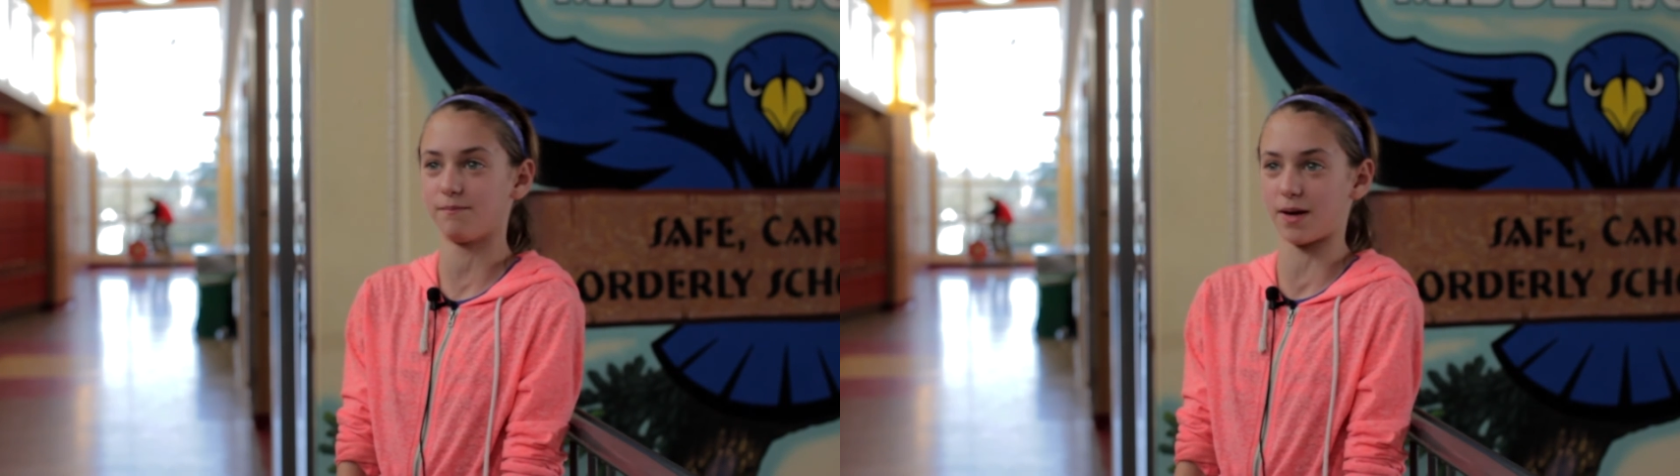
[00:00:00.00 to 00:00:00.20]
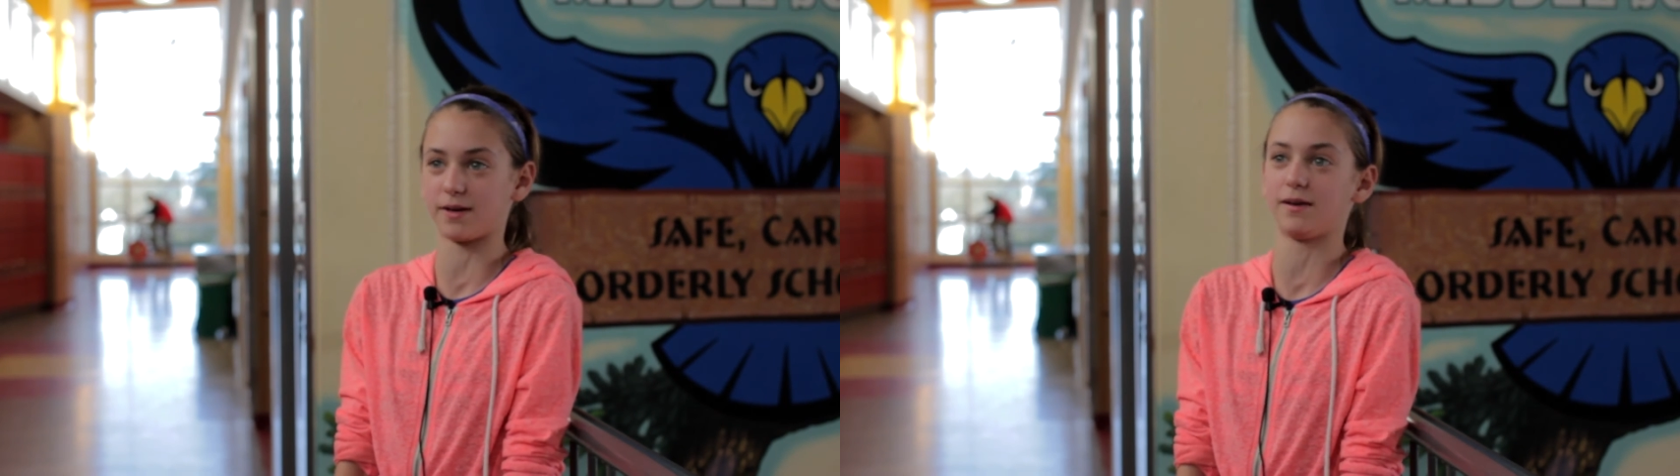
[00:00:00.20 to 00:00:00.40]

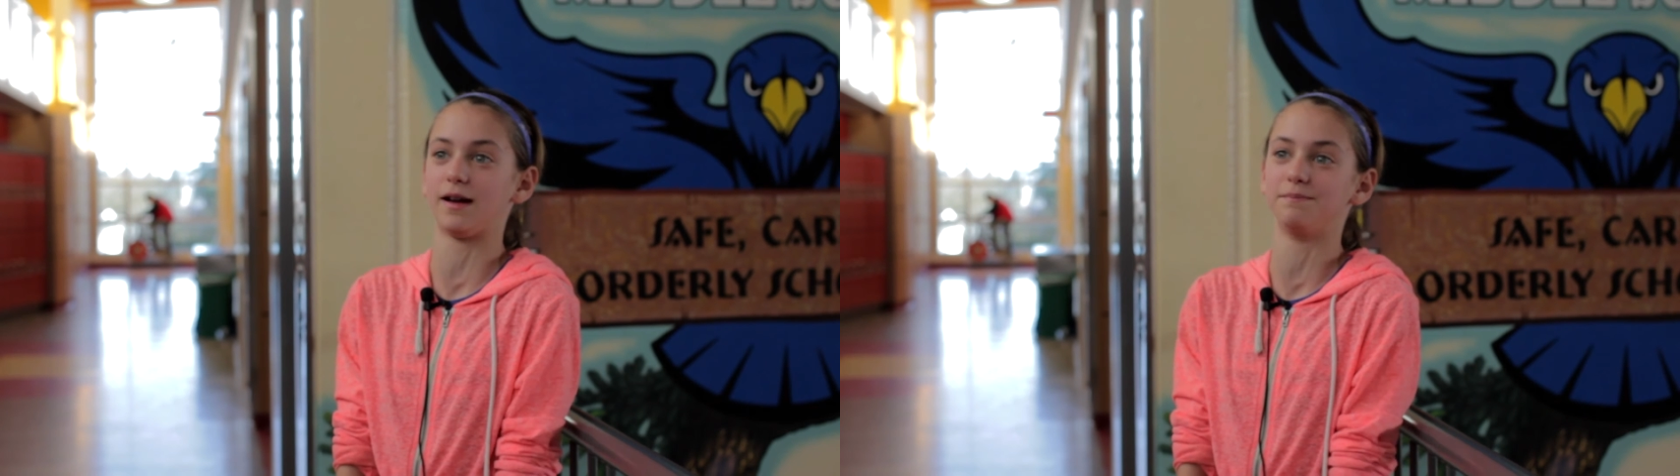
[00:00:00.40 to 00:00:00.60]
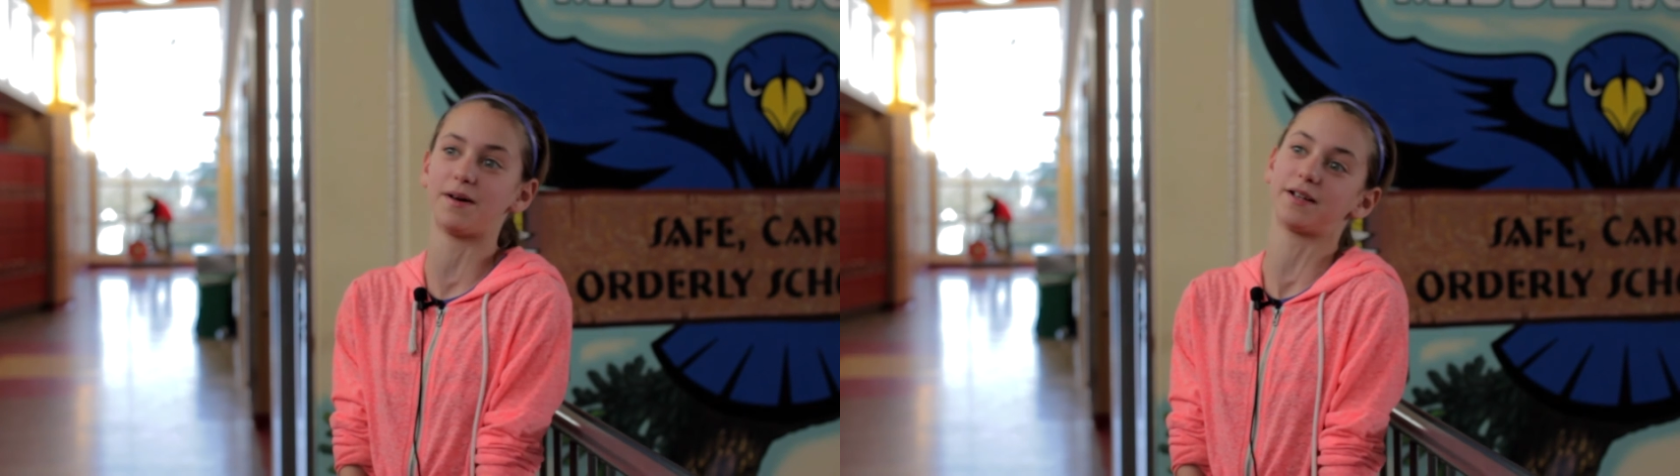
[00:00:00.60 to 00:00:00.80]
better
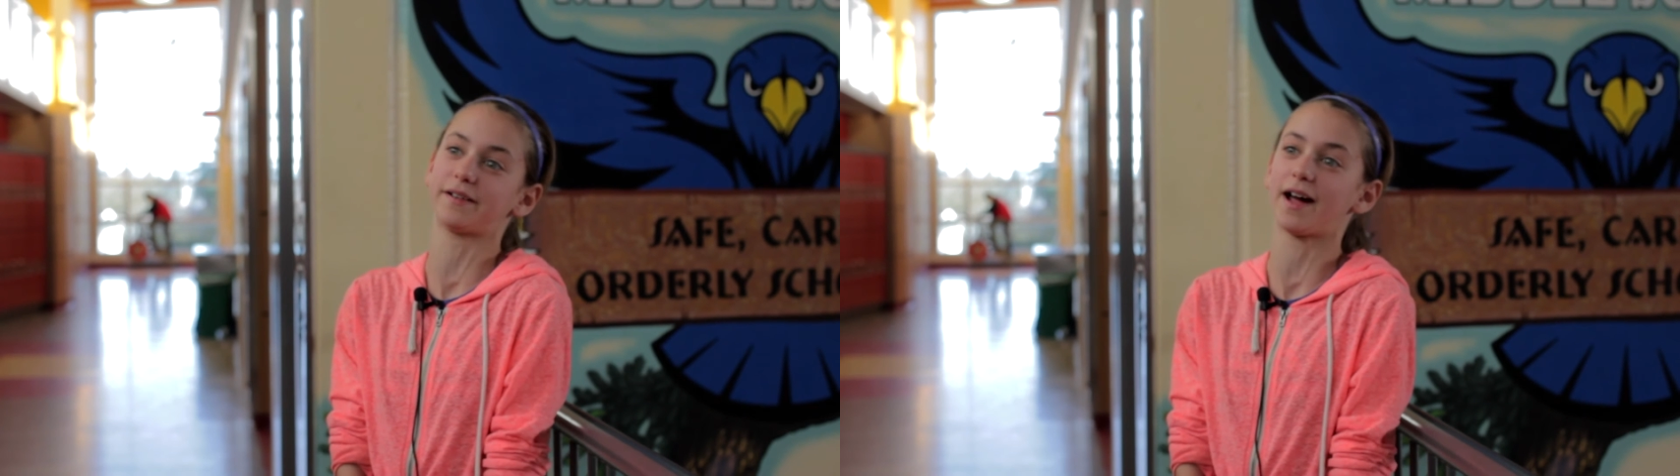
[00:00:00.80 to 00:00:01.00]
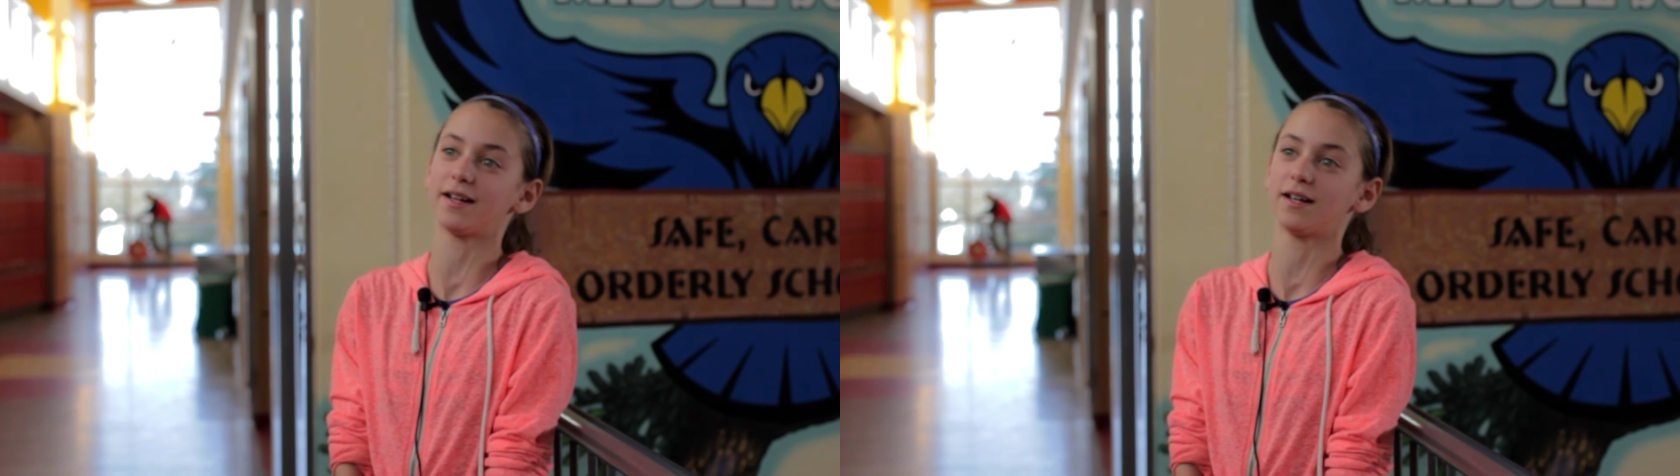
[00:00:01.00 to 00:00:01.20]
and
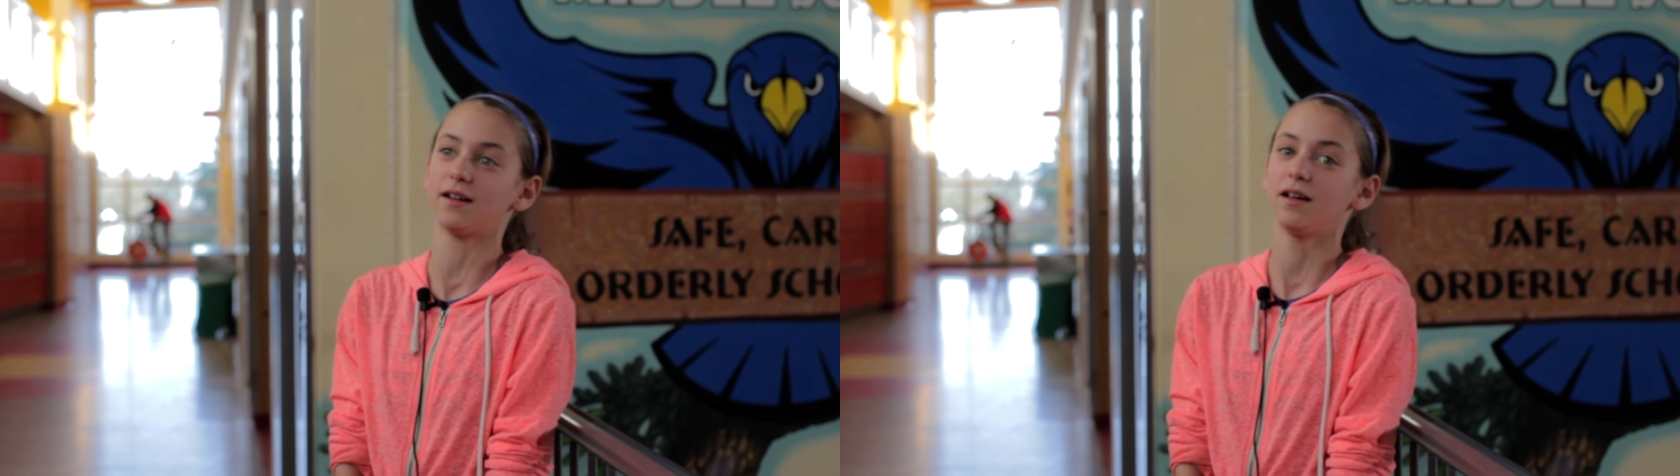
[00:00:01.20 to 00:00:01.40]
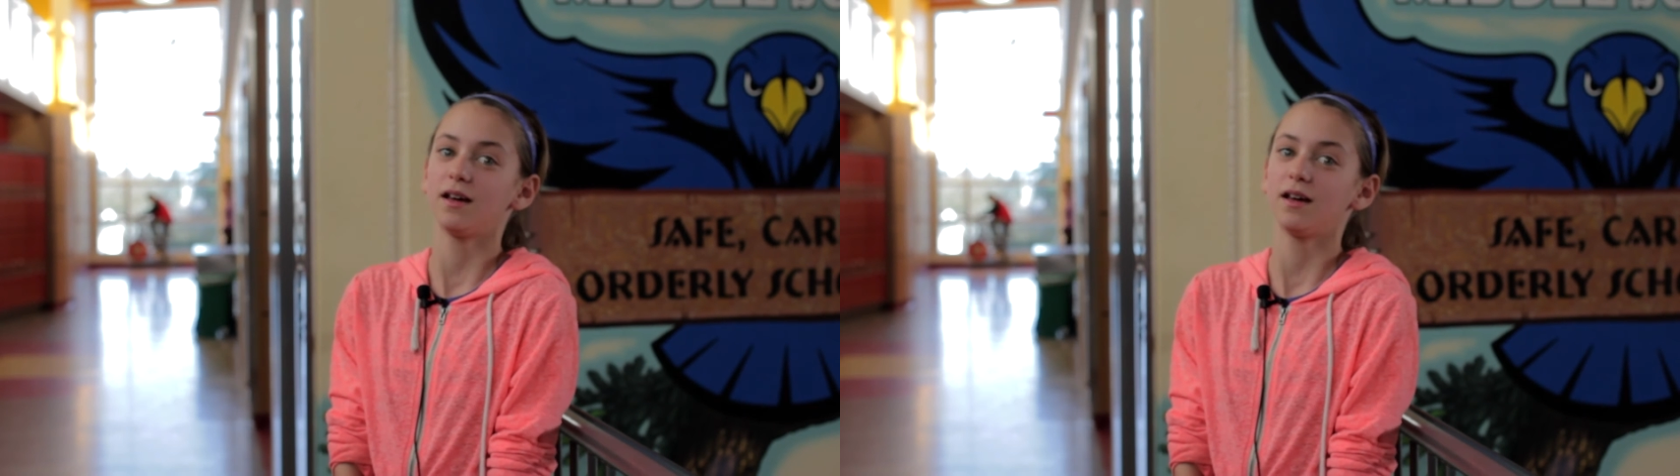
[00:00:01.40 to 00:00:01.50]
better at it.